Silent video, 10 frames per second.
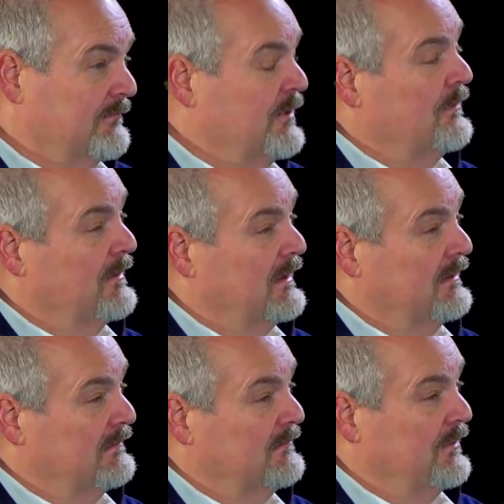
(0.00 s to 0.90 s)

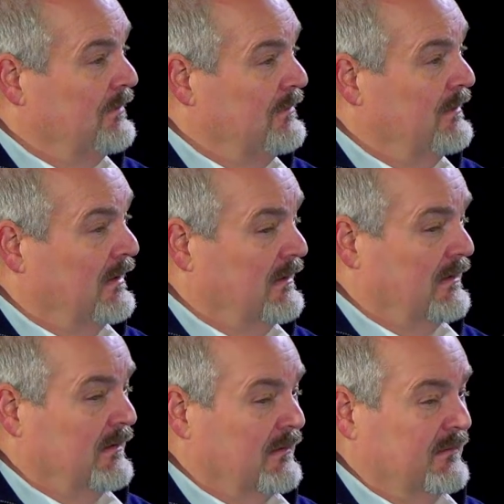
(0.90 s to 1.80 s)
you
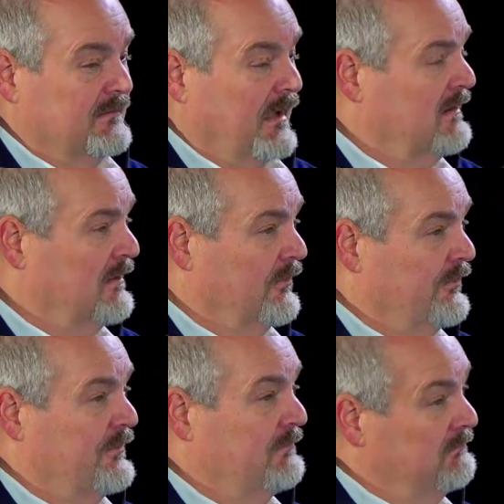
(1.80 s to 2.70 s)
are
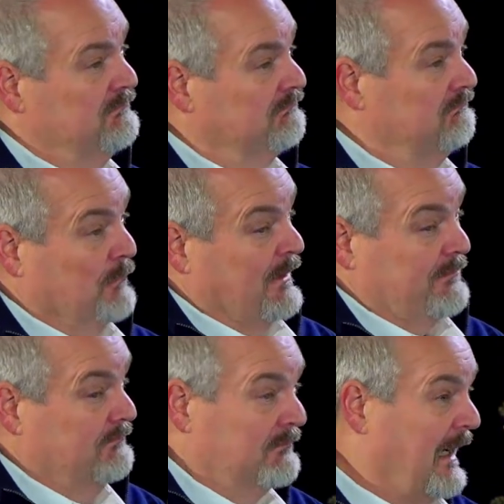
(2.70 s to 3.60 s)
diagnosed with
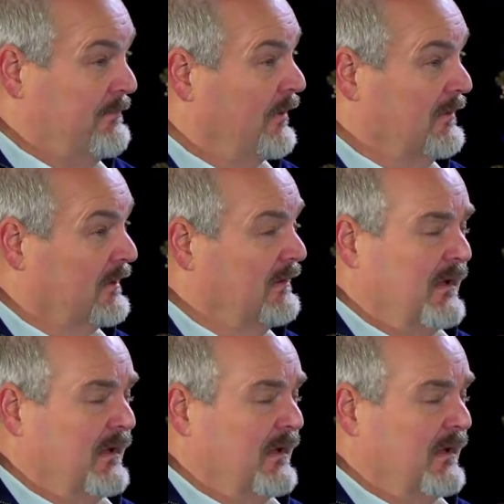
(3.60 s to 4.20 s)
bipolar